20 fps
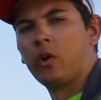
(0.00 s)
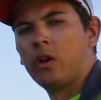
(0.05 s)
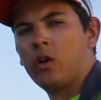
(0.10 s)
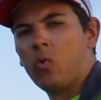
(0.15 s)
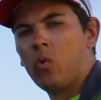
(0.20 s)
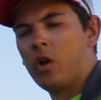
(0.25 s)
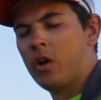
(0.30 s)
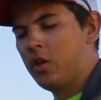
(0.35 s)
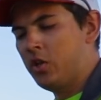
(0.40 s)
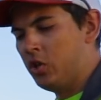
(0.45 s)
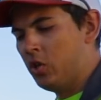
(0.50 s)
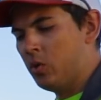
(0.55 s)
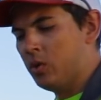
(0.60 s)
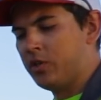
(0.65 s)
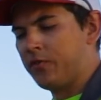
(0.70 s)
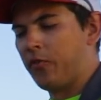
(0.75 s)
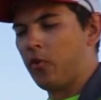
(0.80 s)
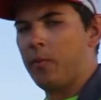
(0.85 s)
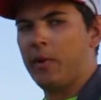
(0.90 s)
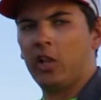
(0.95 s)
we're going to want to do
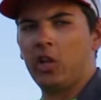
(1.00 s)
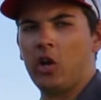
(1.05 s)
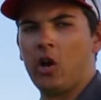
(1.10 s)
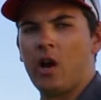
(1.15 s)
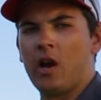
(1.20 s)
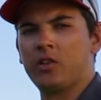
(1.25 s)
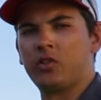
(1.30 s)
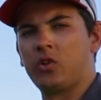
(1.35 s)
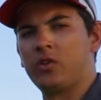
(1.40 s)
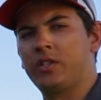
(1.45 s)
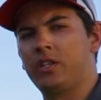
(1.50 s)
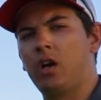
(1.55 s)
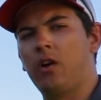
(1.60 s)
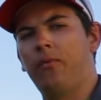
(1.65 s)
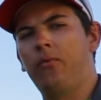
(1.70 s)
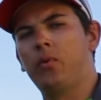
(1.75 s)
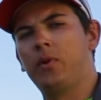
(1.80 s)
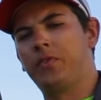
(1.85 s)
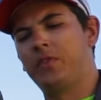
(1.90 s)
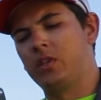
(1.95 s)
is familiarize
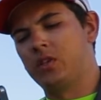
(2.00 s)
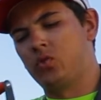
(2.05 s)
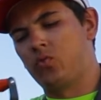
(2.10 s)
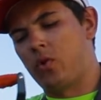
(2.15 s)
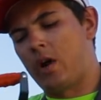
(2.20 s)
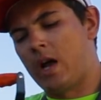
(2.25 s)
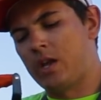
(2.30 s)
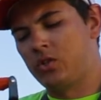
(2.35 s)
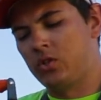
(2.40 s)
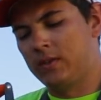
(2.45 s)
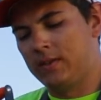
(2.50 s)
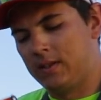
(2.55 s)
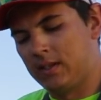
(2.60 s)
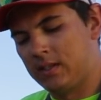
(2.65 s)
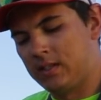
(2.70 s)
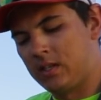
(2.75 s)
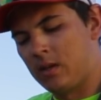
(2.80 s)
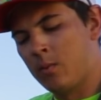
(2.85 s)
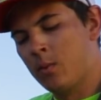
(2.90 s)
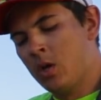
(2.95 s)
ourselves with this ratchet
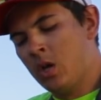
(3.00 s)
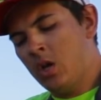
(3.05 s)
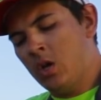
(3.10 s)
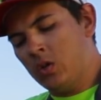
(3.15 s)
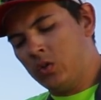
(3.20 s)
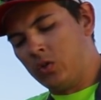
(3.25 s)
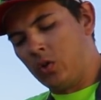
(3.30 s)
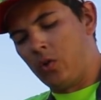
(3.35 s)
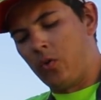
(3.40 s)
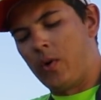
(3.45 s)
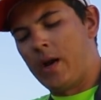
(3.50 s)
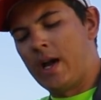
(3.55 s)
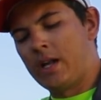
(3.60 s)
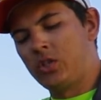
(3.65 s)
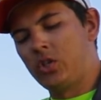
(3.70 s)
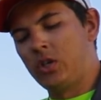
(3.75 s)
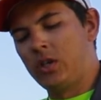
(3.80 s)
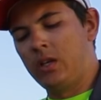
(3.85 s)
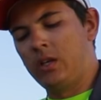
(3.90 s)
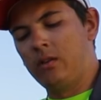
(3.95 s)
system. So the
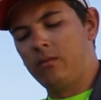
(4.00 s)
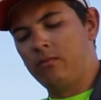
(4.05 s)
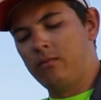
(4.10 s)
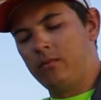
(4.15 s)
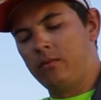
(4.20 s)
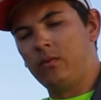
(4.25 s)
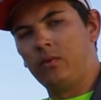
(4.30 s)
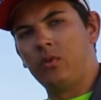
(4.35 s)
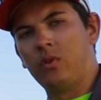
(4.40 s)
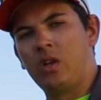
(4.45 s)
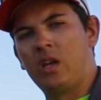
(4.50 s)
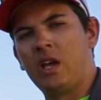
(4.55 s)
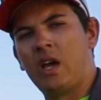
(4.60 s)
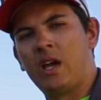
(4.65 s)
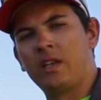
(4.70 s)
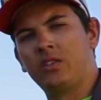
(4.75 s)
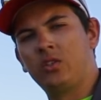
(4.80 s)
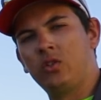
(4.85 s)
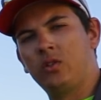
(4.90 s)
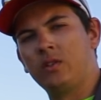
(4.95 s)
ratchet,
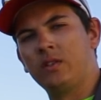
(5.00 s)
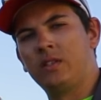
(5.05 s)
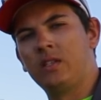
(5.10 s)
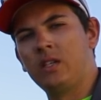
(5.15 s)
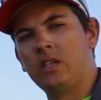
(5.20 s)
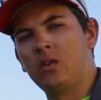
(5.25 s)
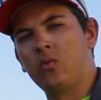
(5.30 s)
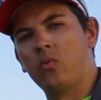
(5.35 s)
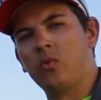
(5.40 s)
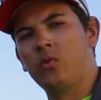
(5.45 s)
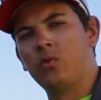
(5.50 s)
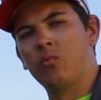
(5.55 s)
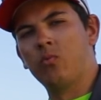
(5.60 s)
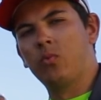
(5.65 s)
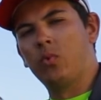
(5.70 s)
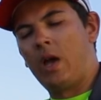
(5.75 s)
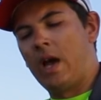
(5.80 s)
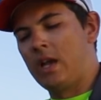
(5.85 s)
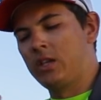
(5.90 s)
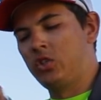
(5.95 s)
as you can see,
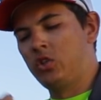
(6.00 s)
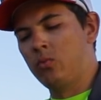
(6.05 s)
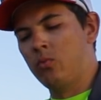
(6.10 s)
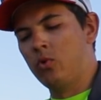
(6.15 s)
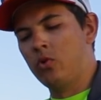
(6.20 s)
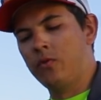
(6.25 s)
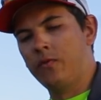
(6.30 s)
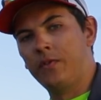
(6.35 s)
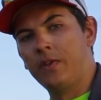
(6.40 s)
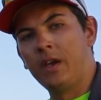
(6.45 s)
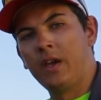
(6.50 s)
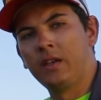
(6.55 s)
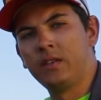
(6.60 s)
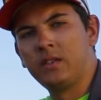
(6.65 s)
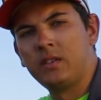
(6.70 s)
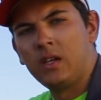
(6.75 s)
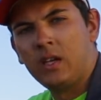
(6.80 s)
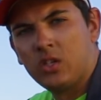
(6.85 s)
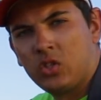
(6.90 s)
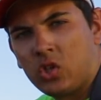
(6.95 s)
as you move
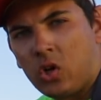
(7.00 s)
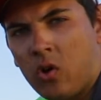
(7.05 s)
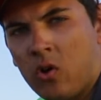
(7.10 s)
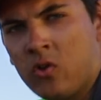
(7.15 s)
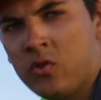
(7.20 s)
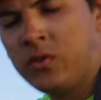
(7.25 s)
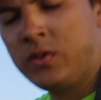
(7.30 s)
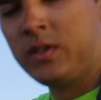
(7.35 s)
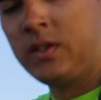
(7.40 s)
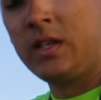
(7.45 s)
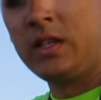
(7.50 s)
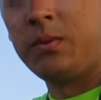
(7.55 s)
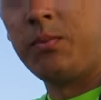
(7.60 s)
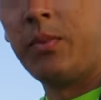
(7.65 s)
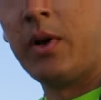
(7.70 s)
this, it turns this